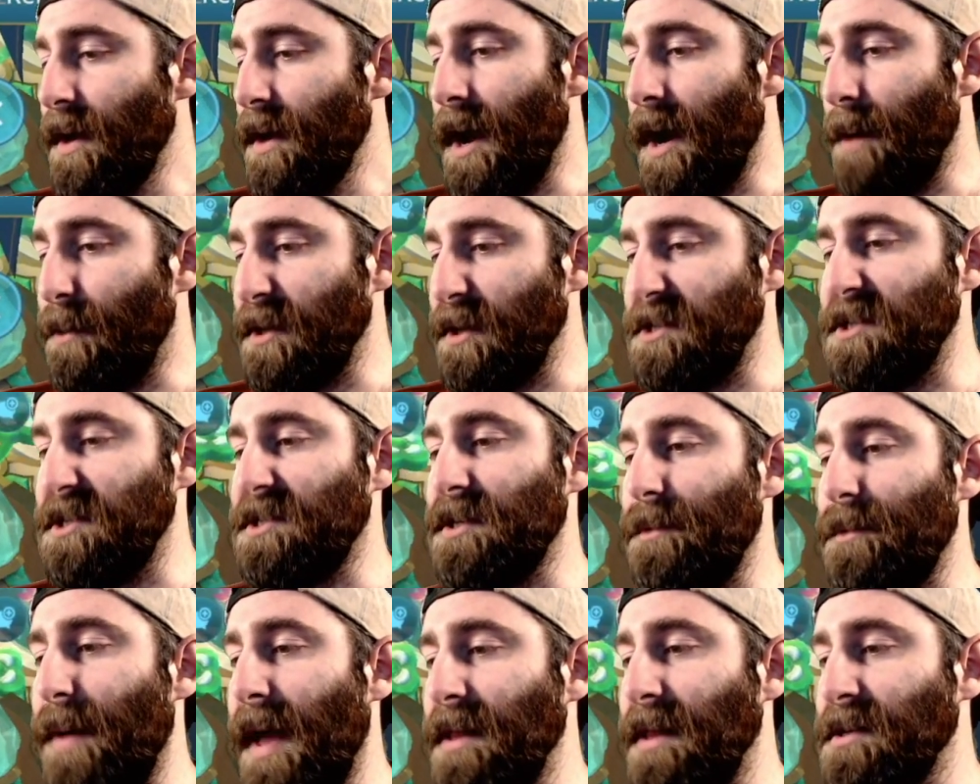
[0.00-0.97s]
But it just
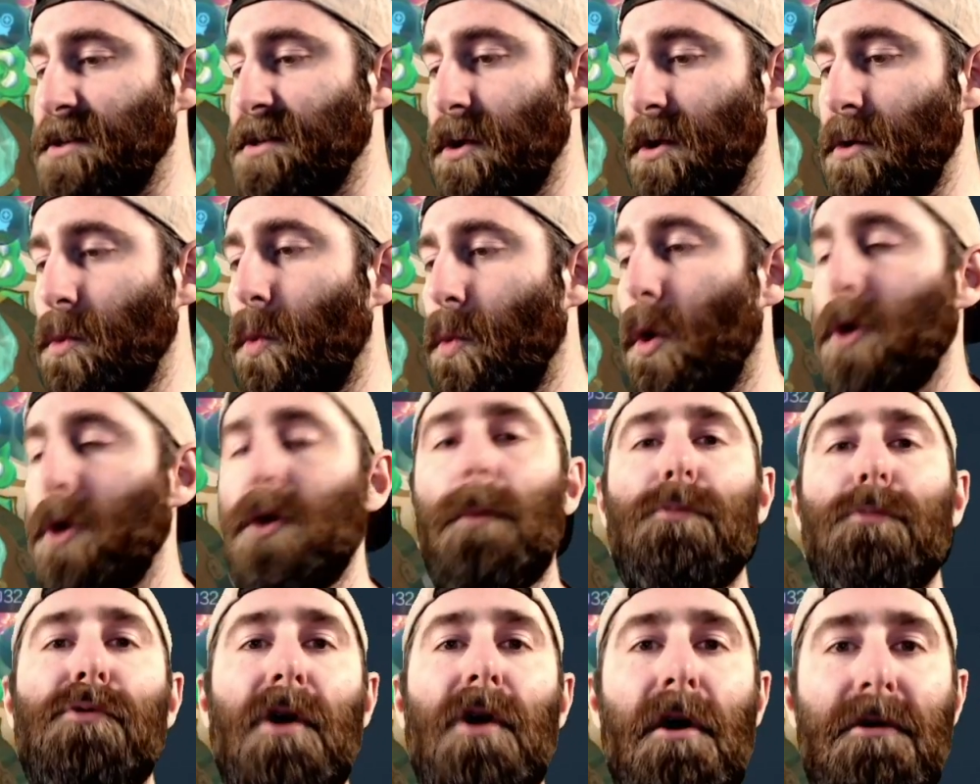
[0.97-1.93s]
depends on what you're
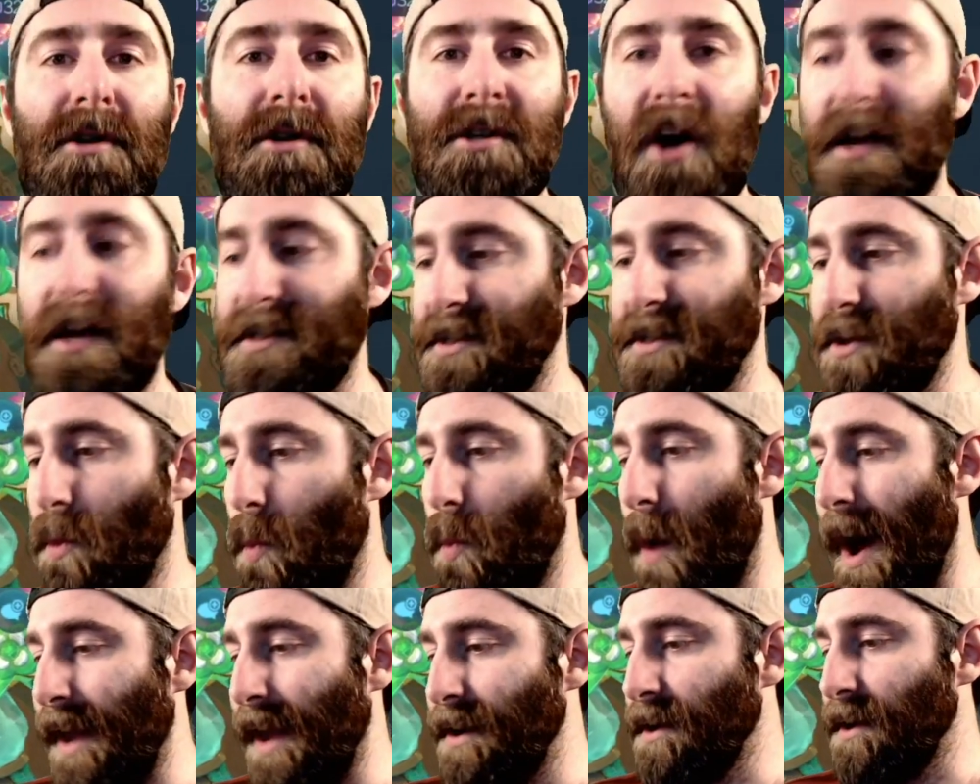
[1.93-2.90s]
prioritizing, the
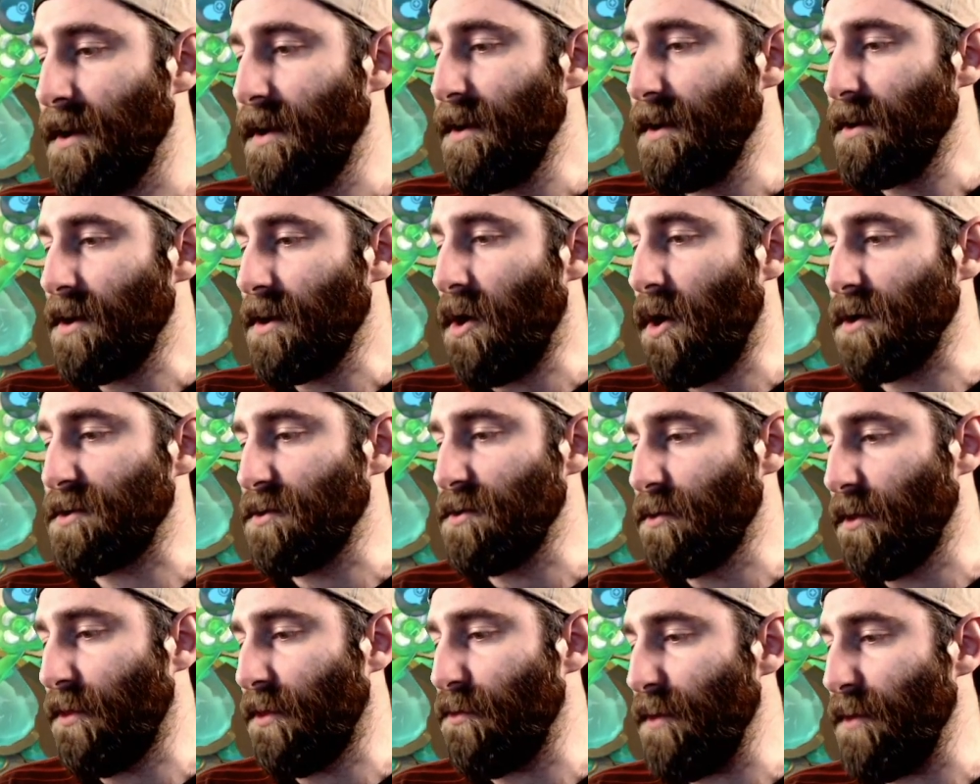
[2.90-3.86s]
1 cost
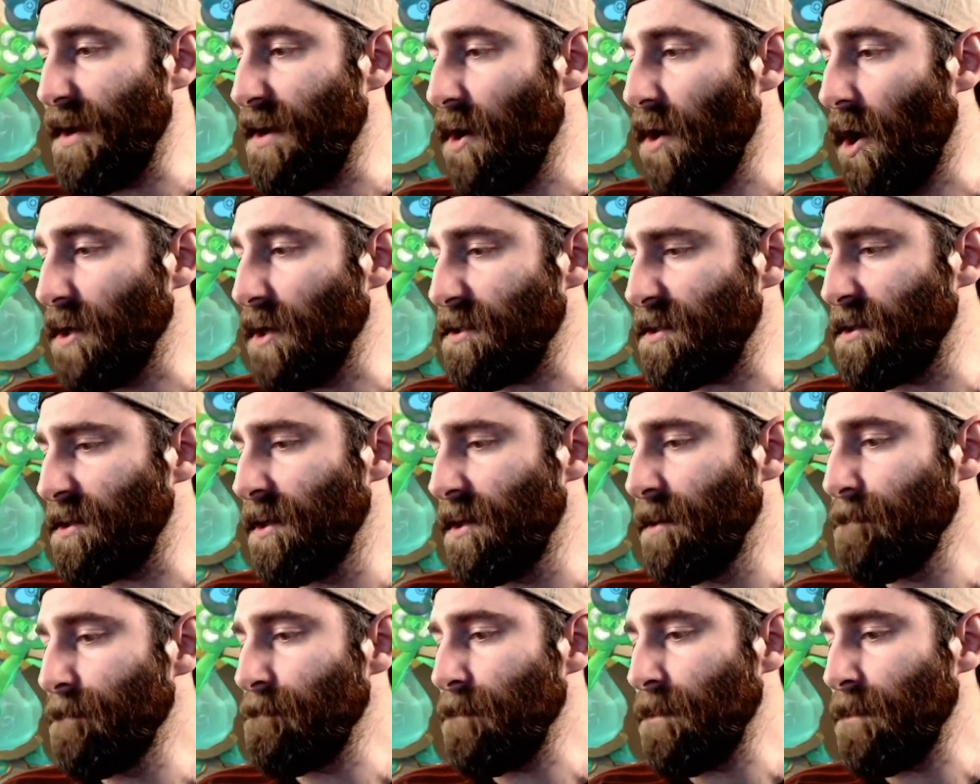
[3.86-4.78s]
or the 3 cost.